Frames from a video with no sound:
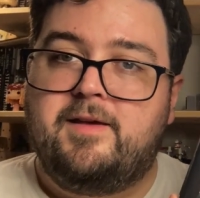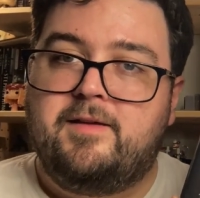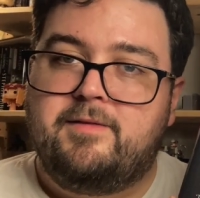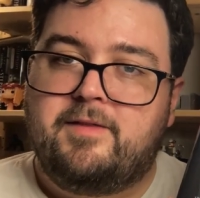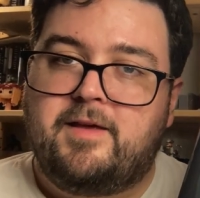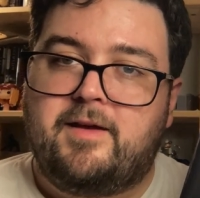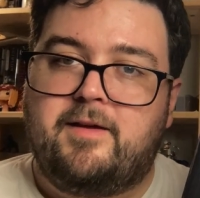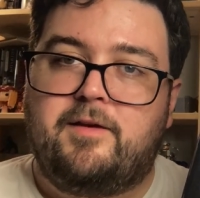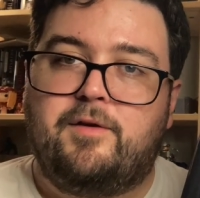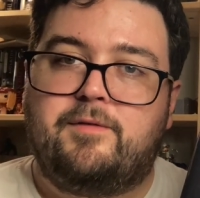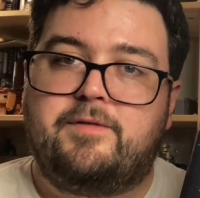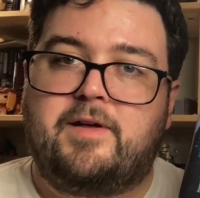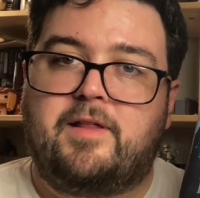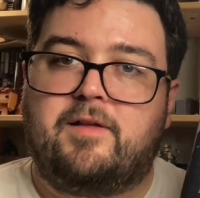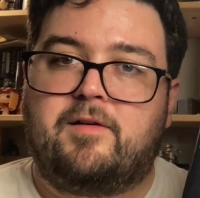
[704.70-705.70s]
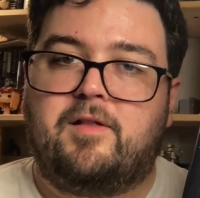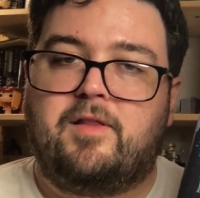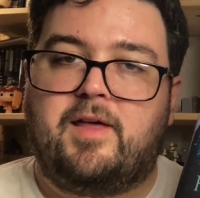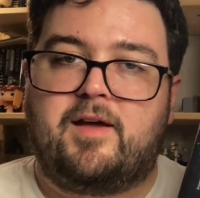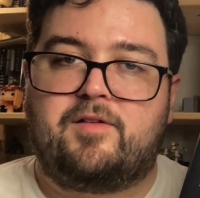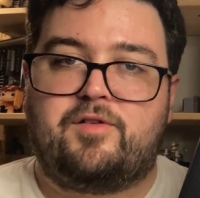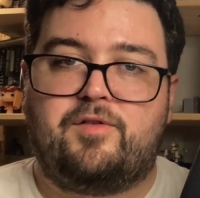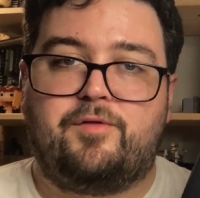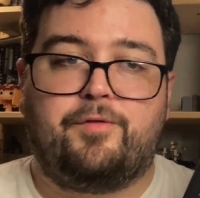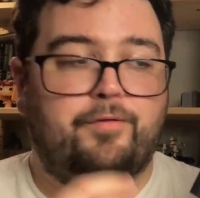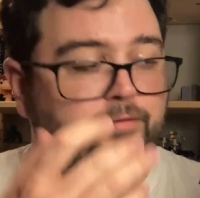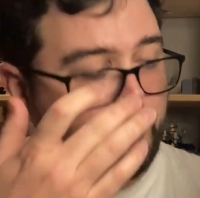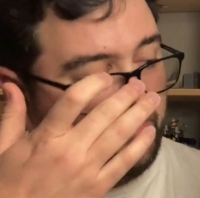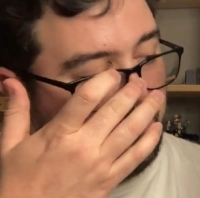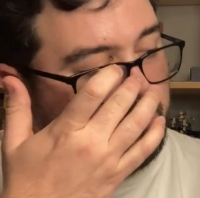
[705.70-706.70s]
The novella collection
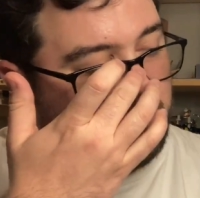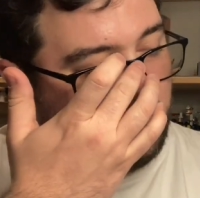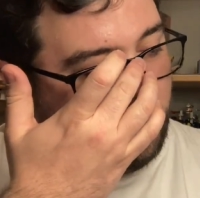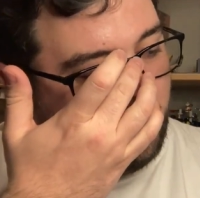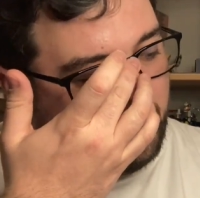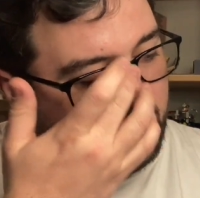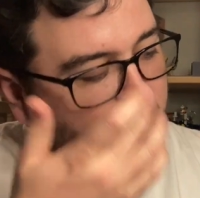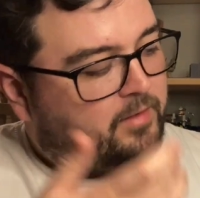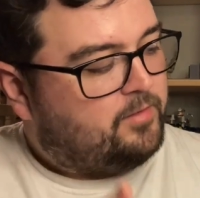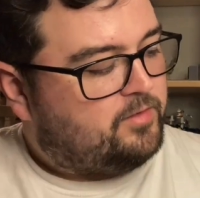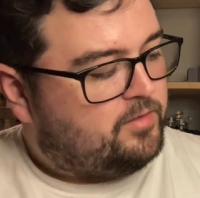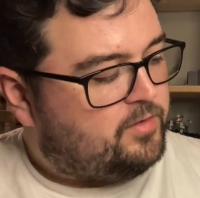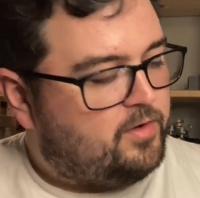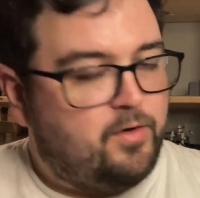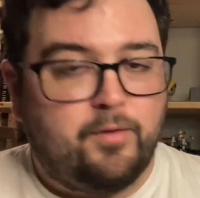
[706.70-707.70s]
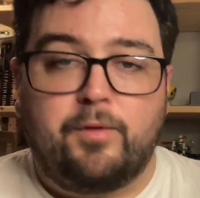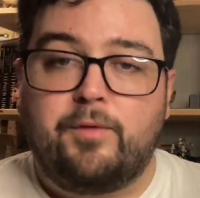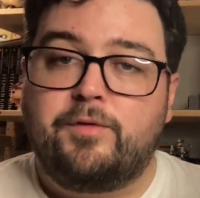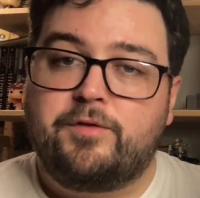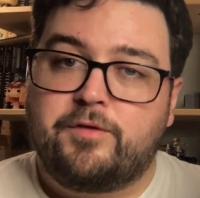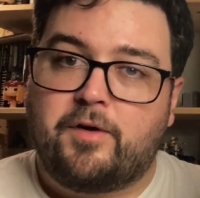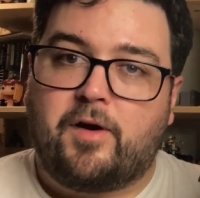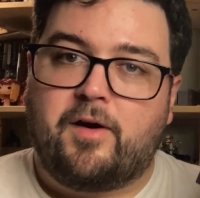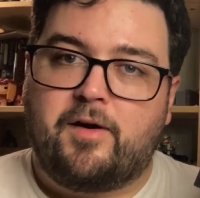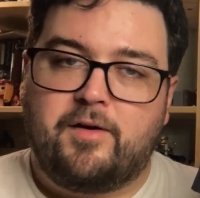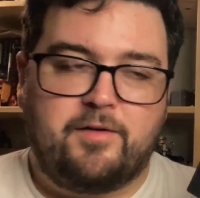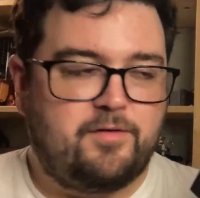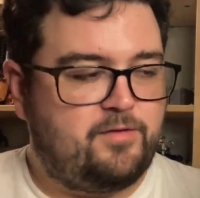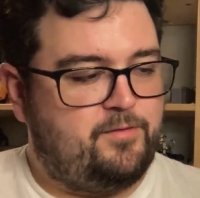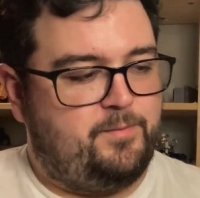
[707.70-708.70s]
Full Dark, No
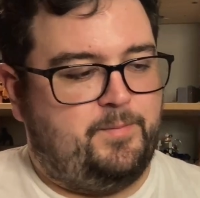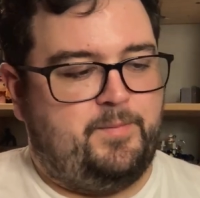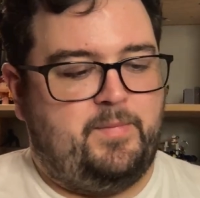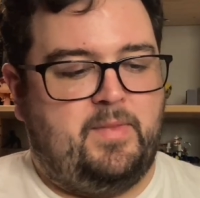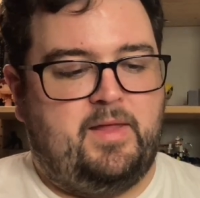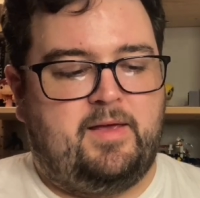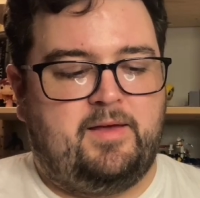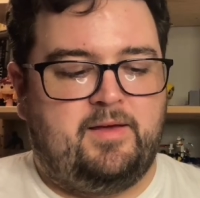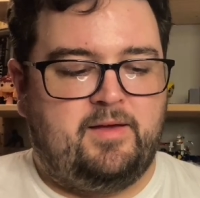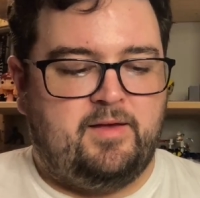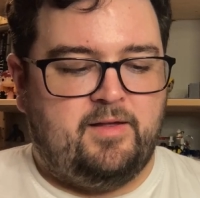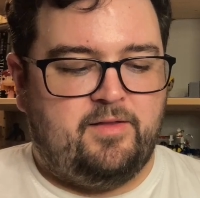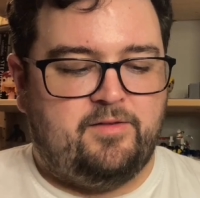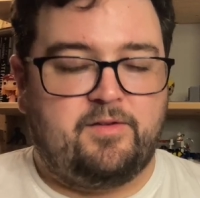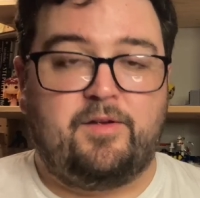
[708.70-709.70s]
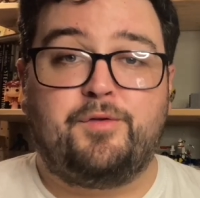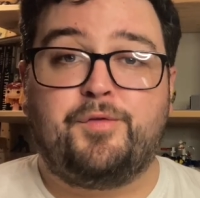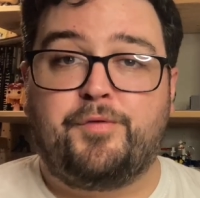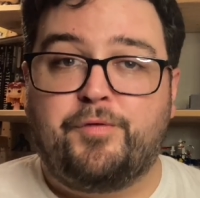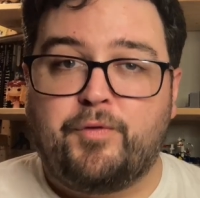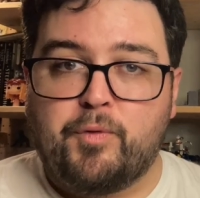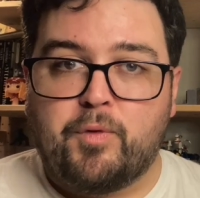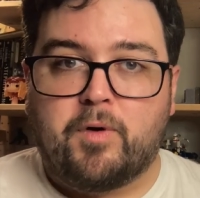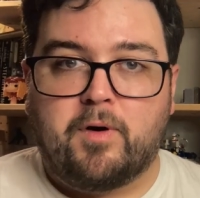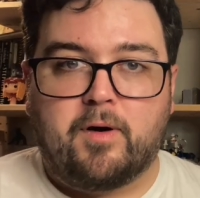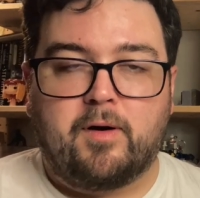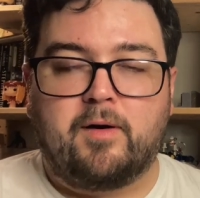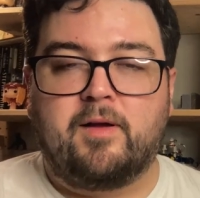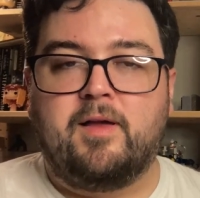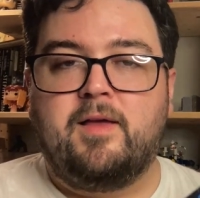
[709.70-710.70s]
Stars. It says
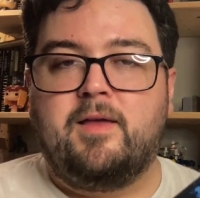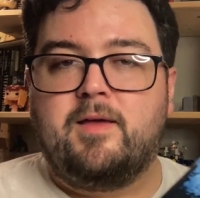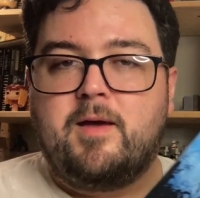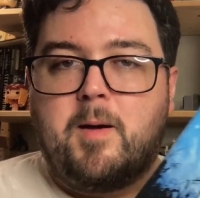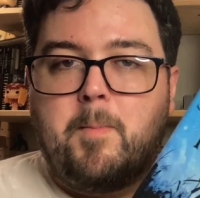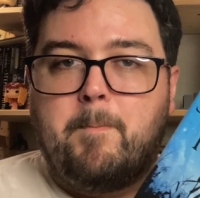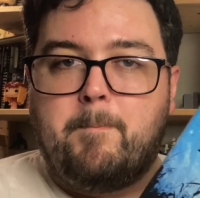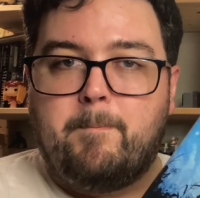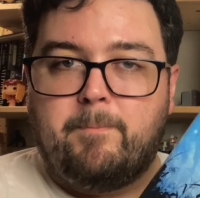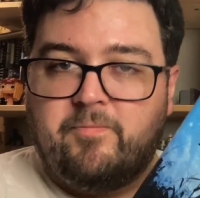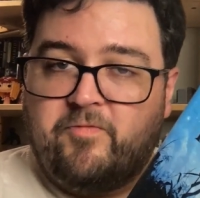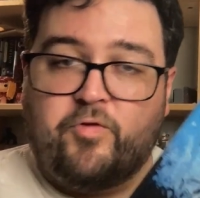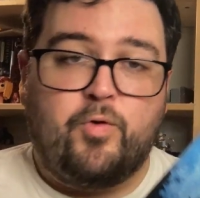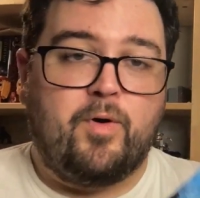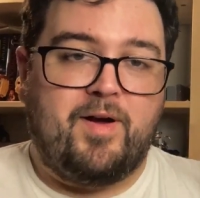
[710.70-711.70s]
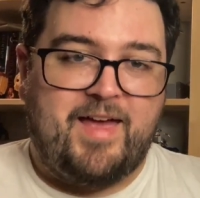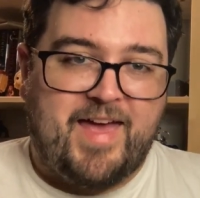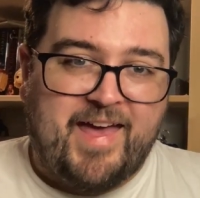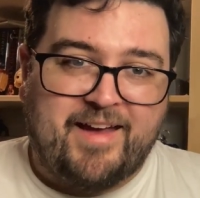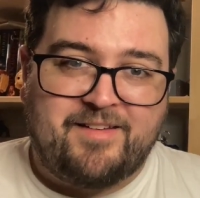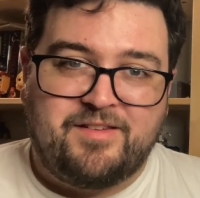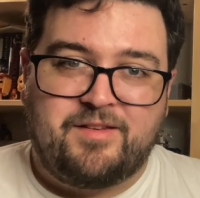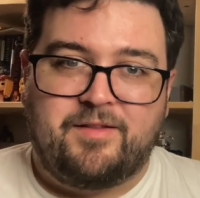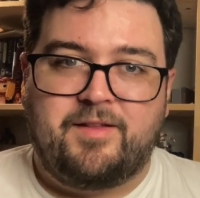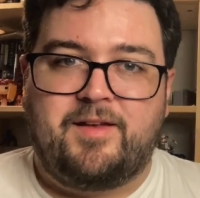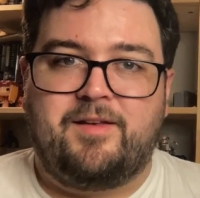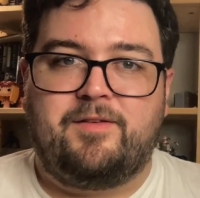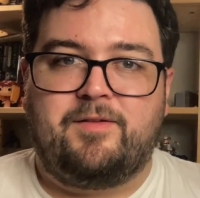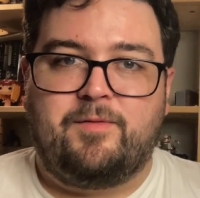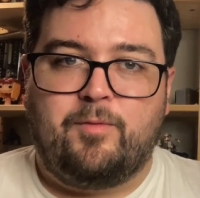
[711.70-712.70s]
four
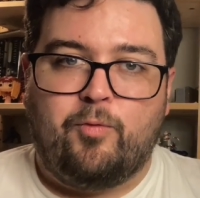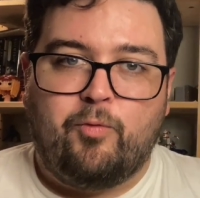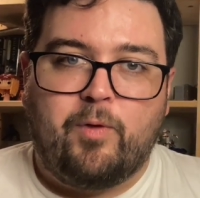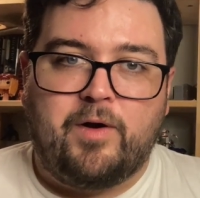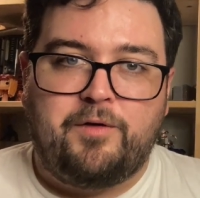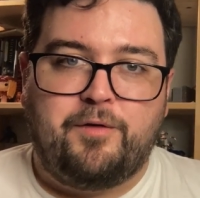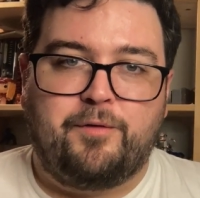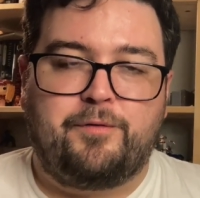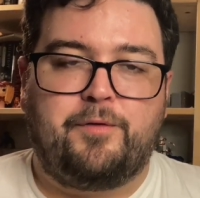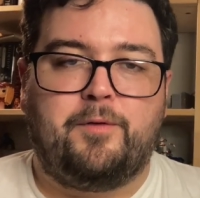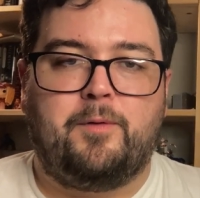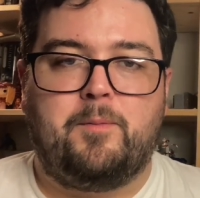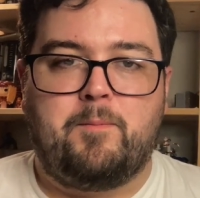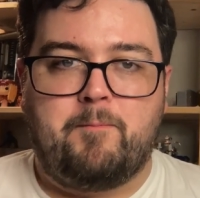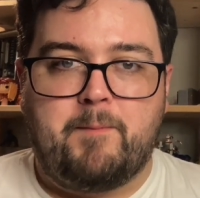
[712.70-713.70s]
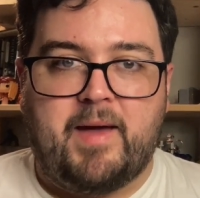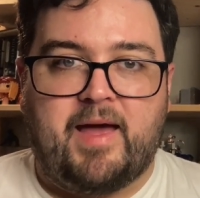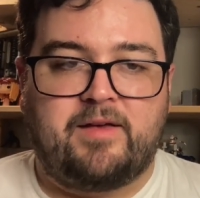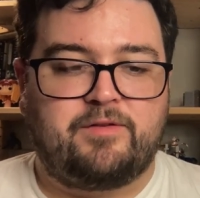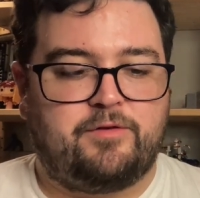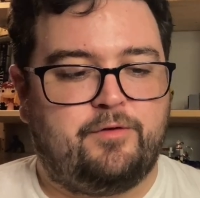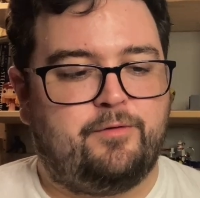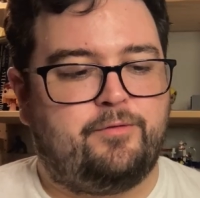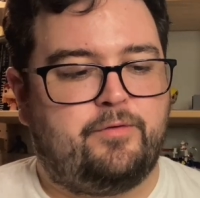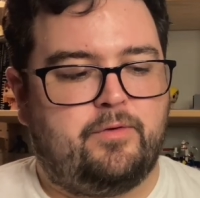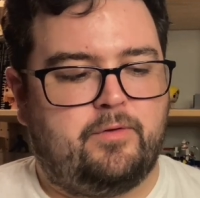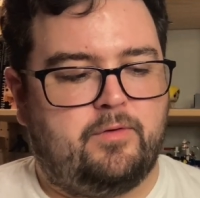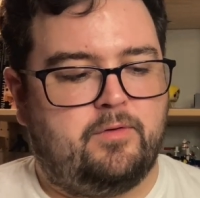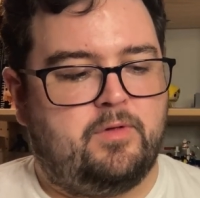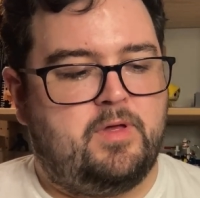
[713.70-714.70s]
excellent, wonderful,
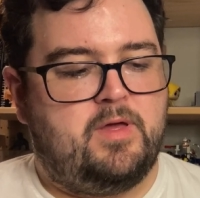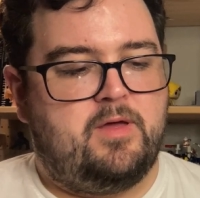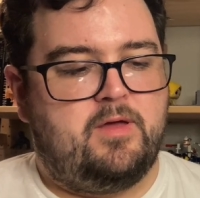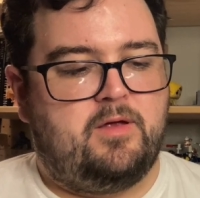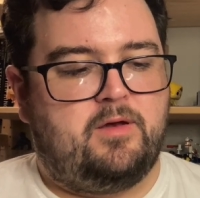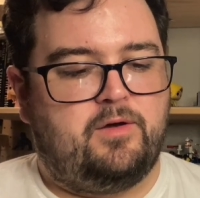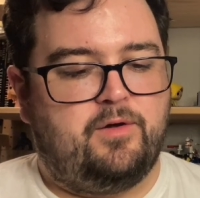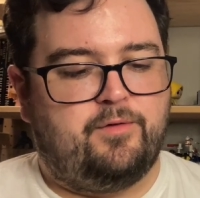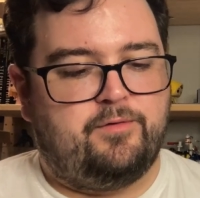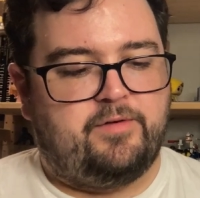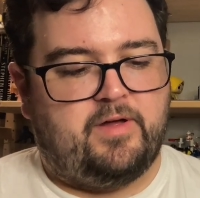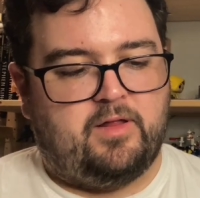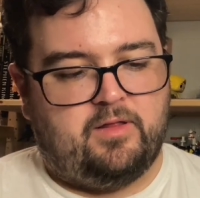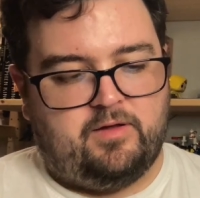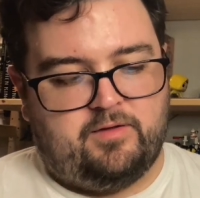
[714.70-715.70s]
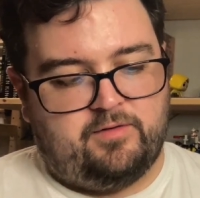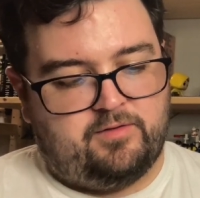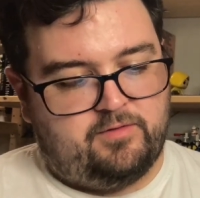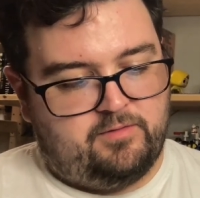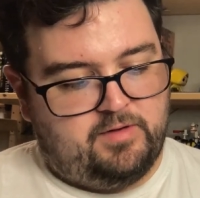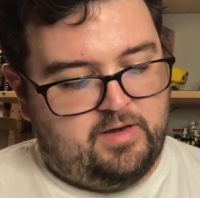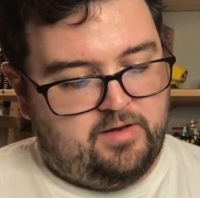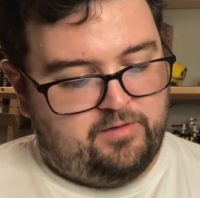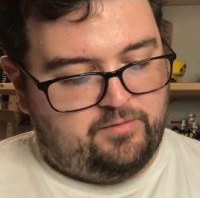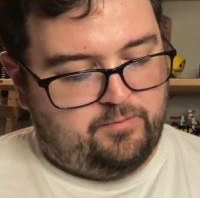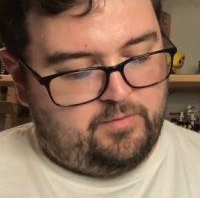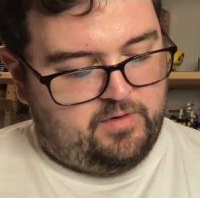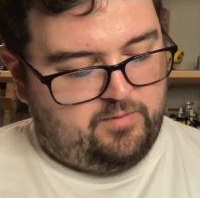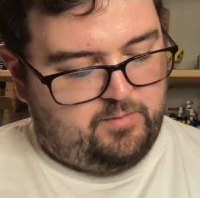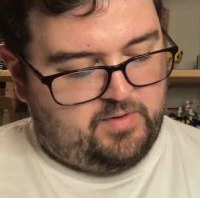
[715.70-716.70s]
masterful novellas. It is
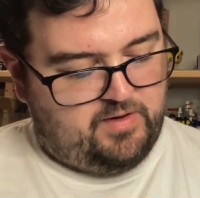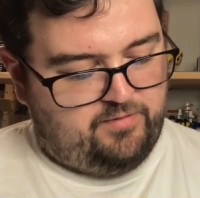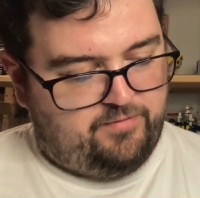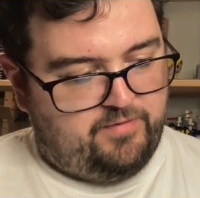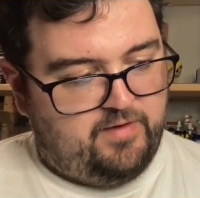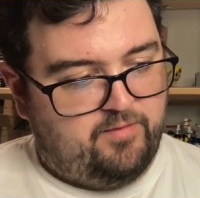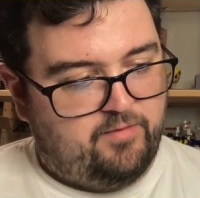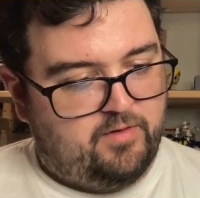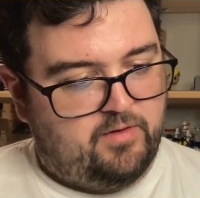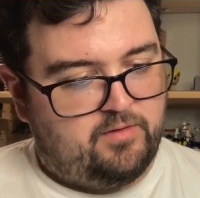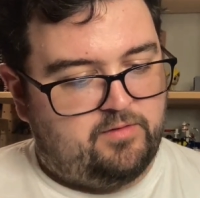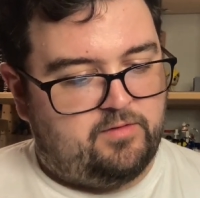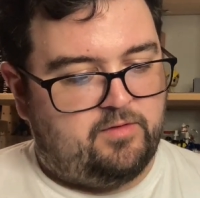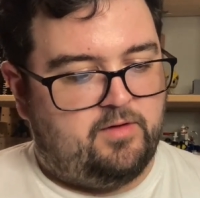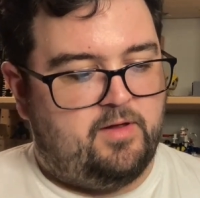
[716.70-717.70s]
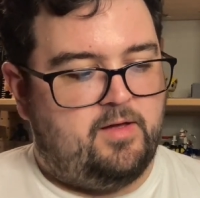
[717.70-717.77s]
one of my favorites.